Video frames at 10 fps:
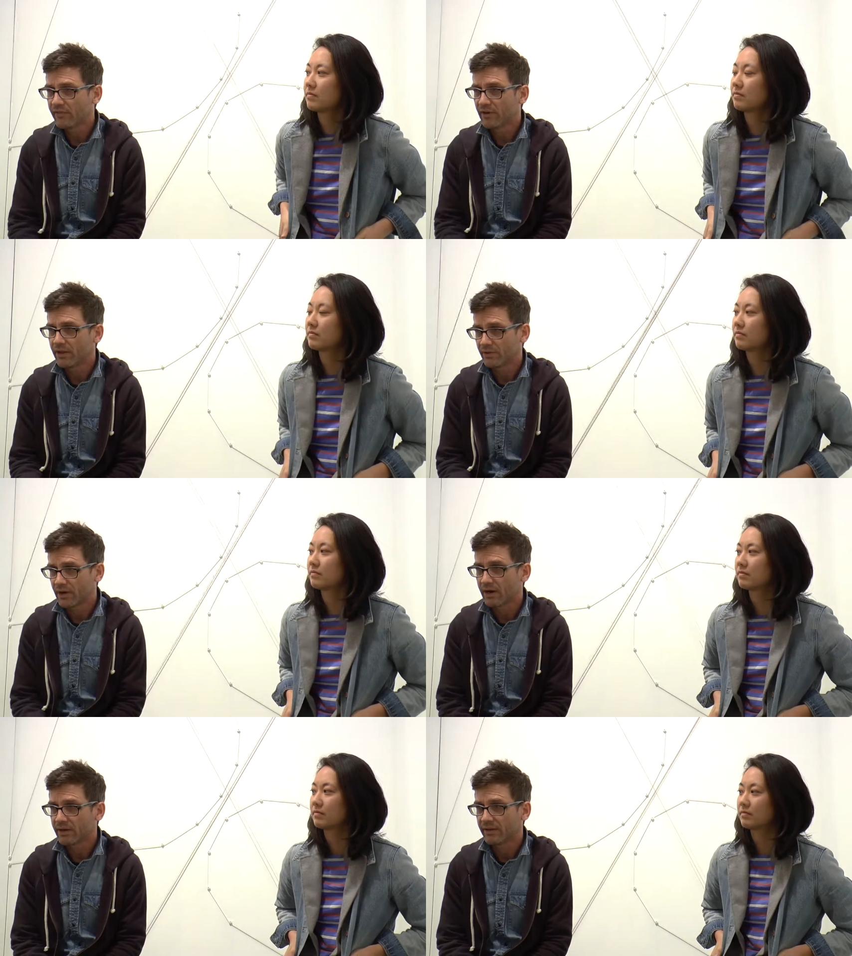Speaker 1: have other
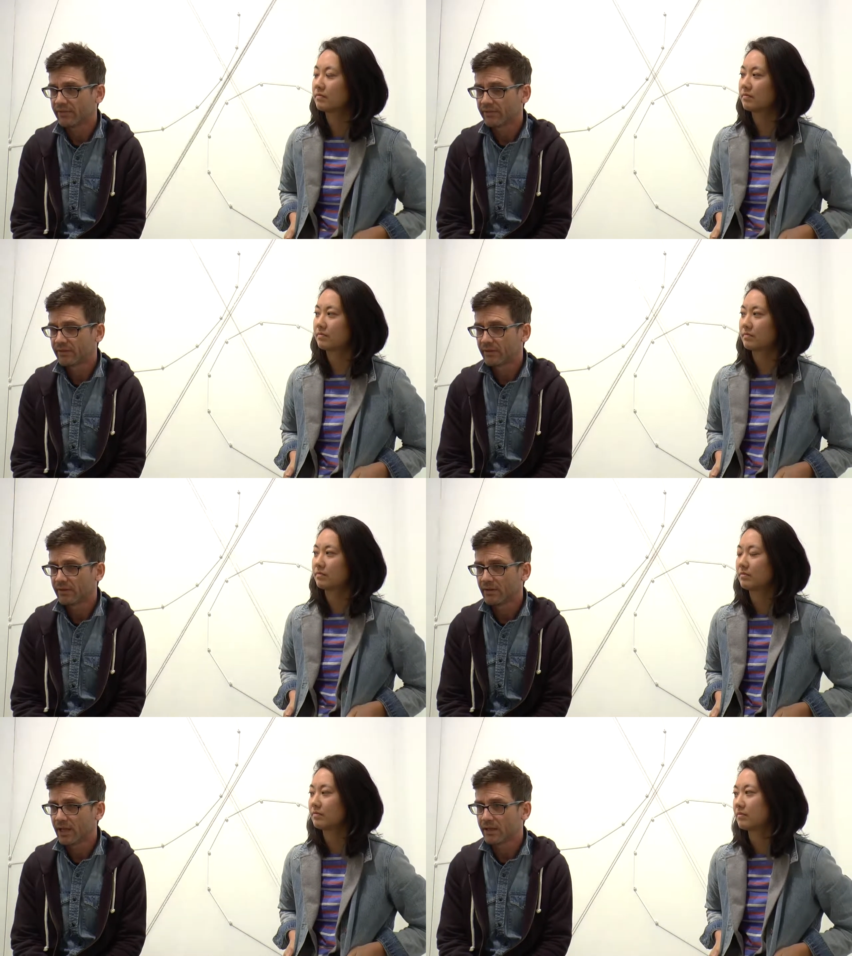artists
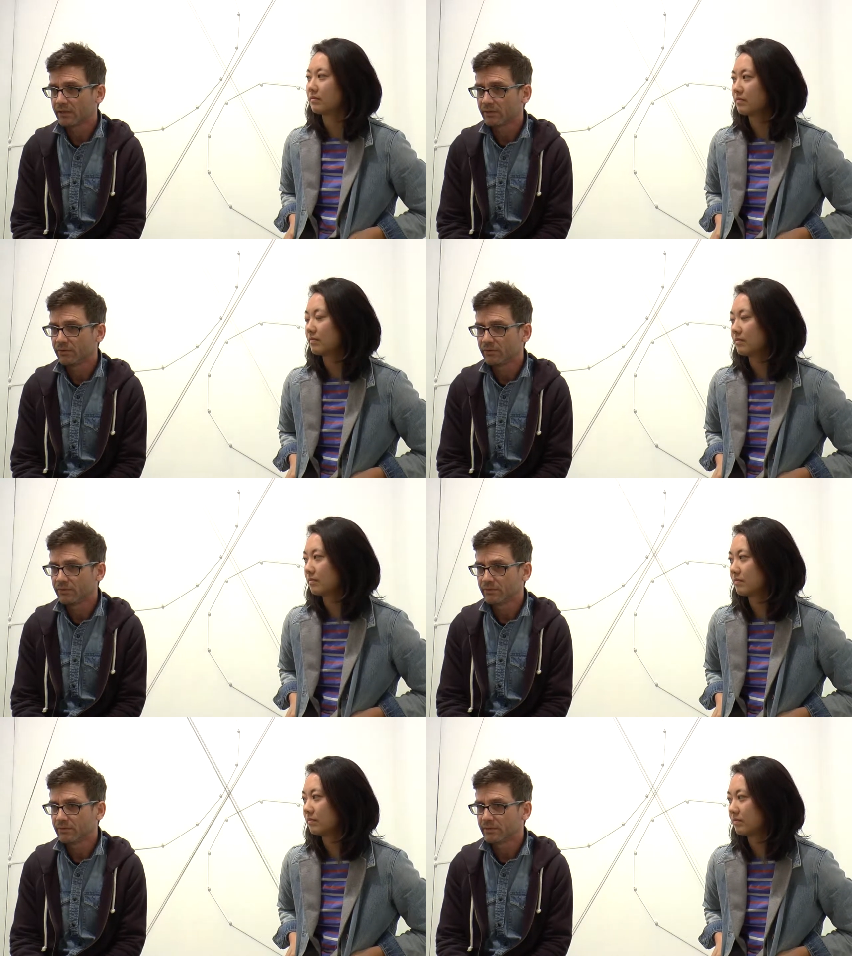that
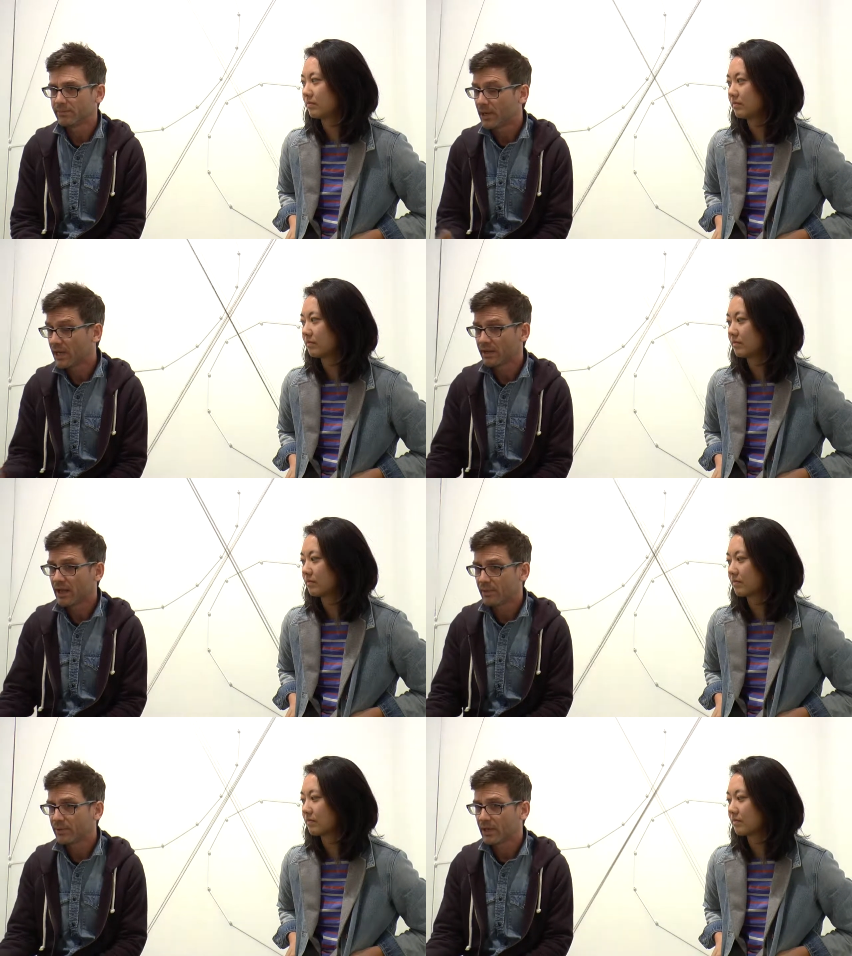you might
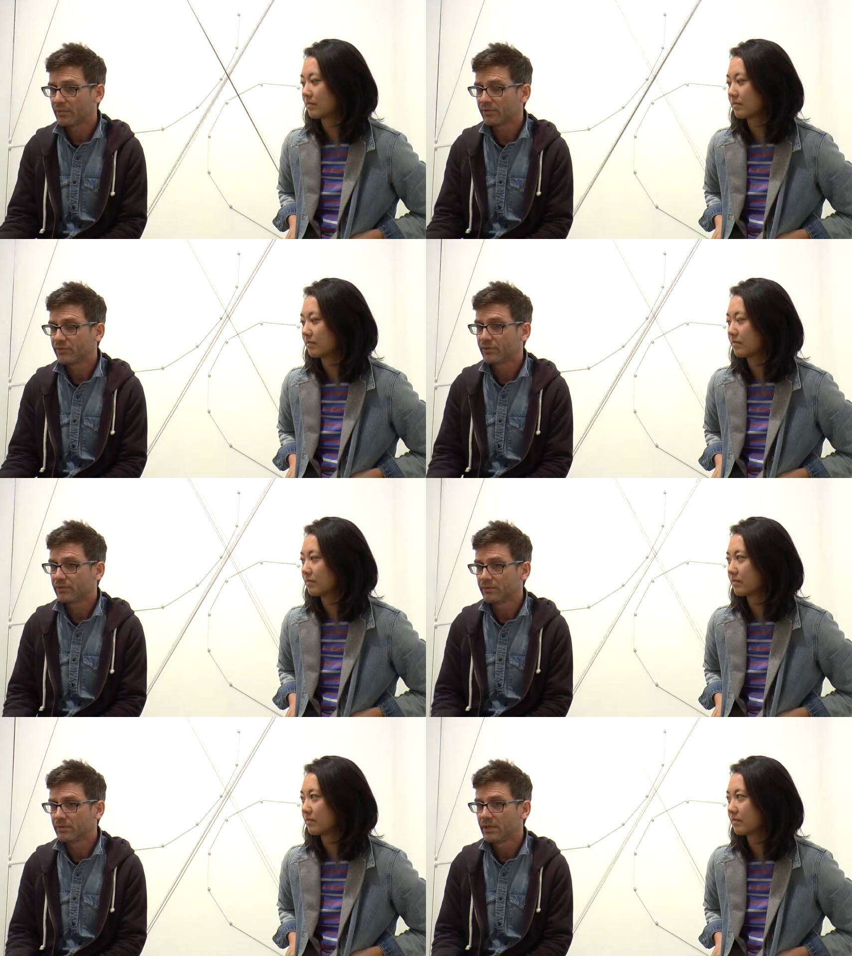not be able
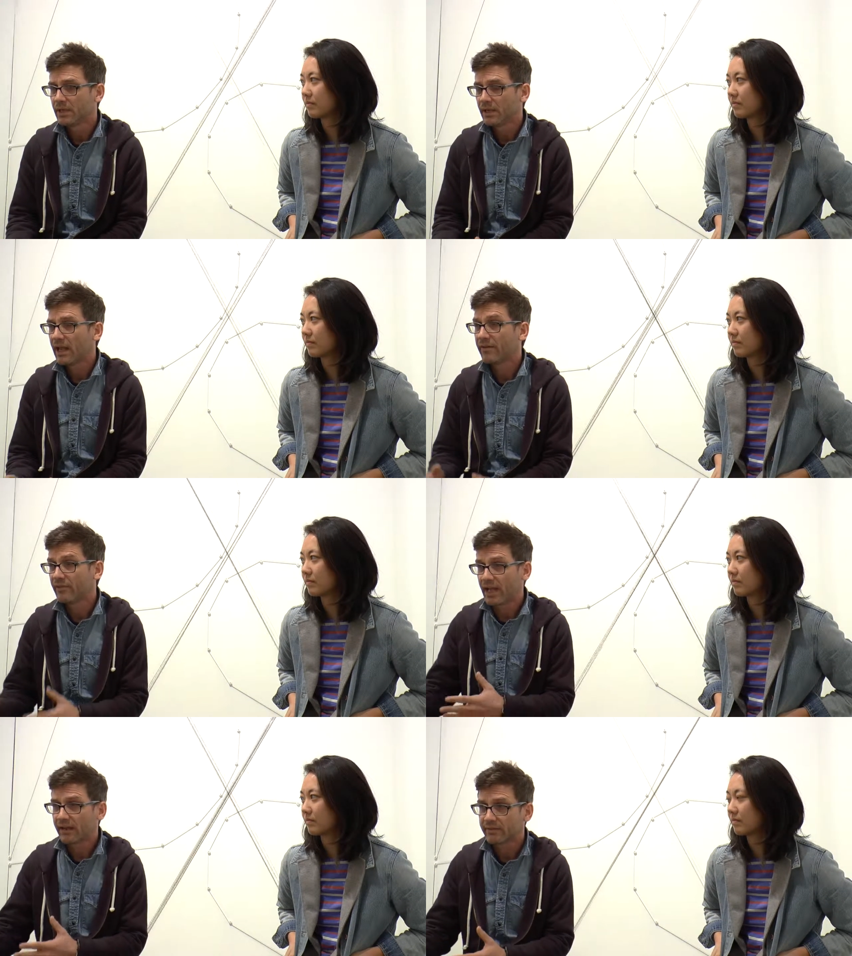to have
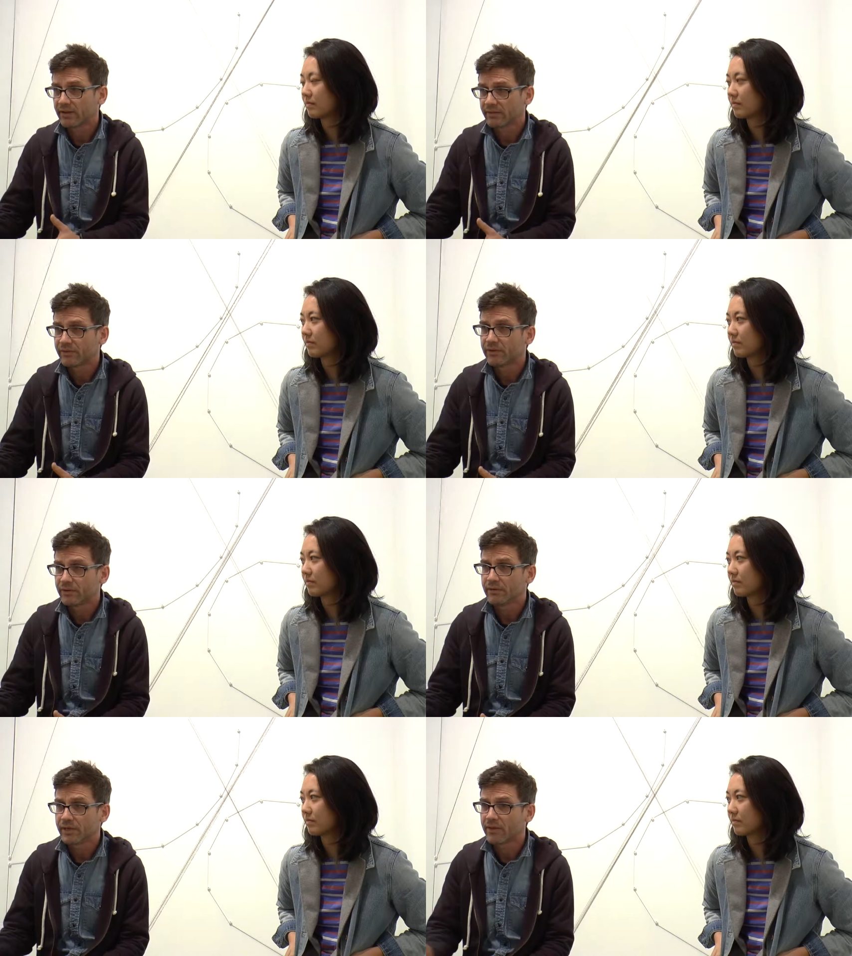access
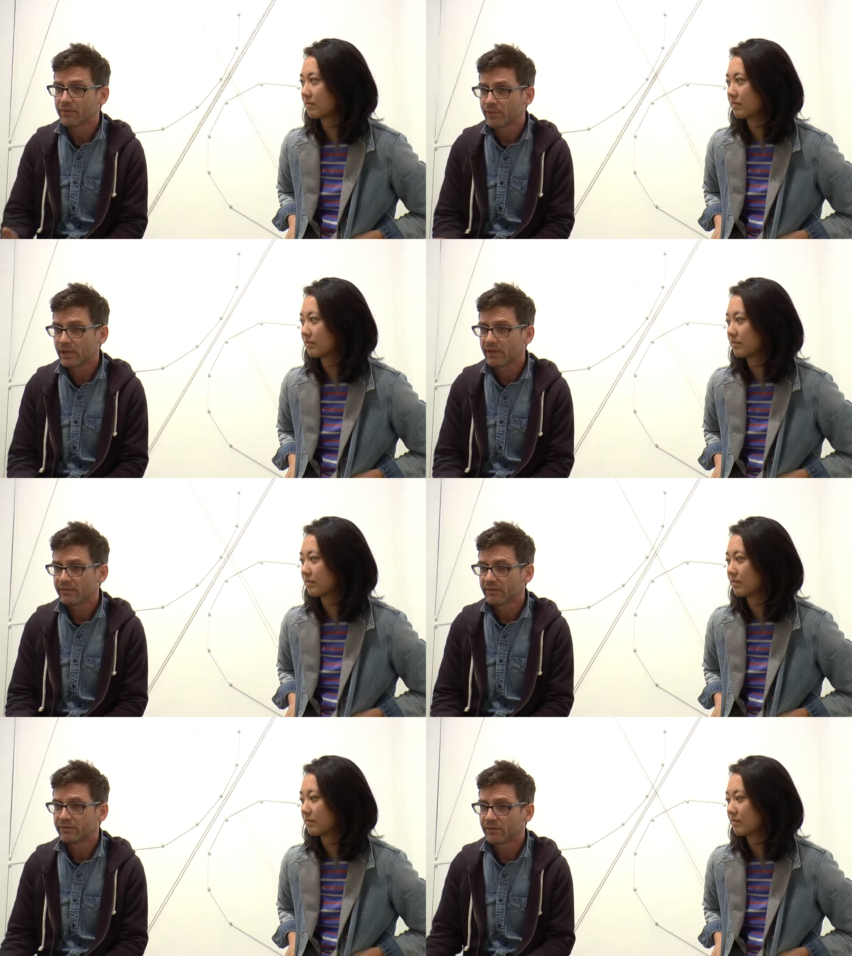to in other
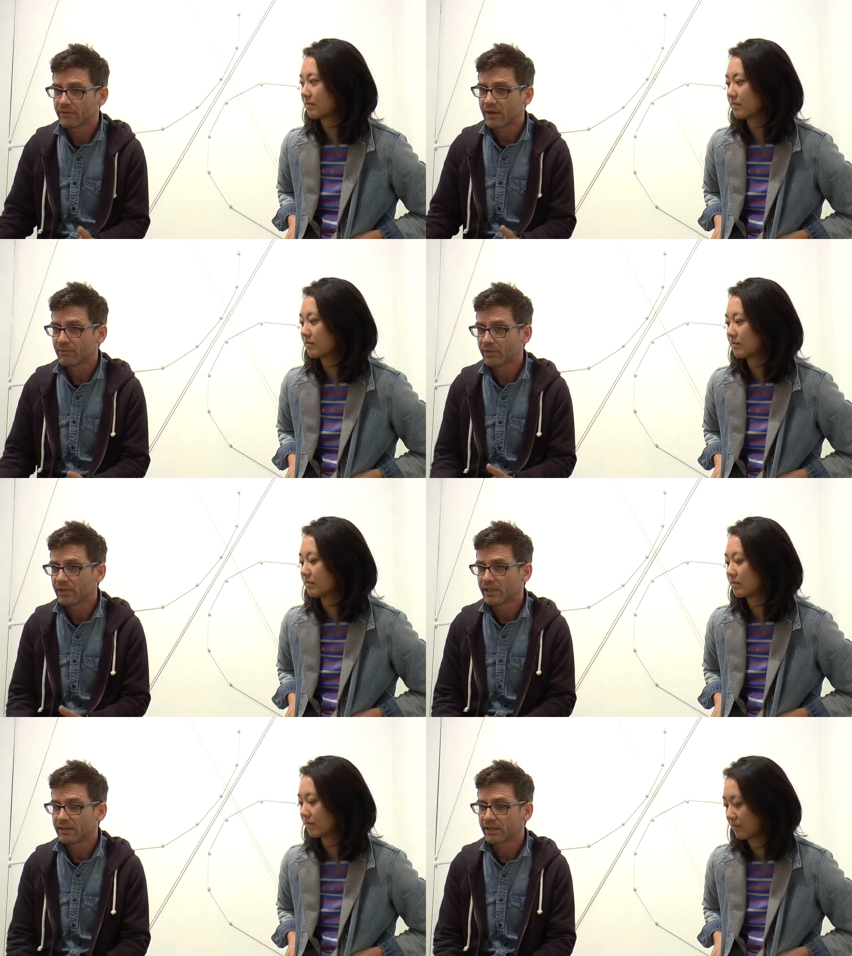places. So that really, the